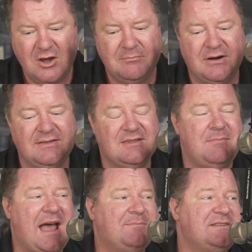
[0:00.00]
But the
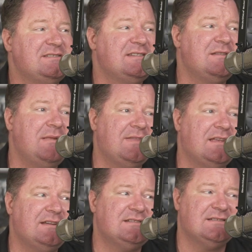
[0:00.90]
Baptists and the
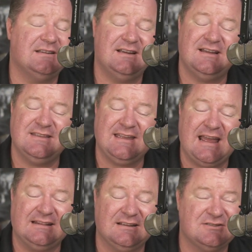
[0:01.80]
Methodists, the
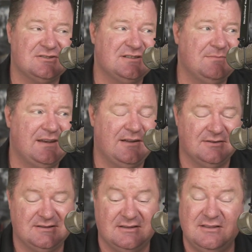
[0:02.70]
Catholics are something
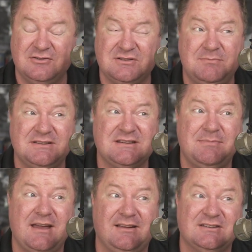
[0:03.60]
else. So those
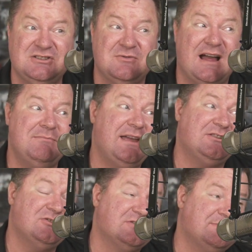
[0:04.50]
Episcopalians too, I
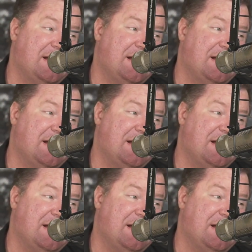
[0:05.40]
make jokes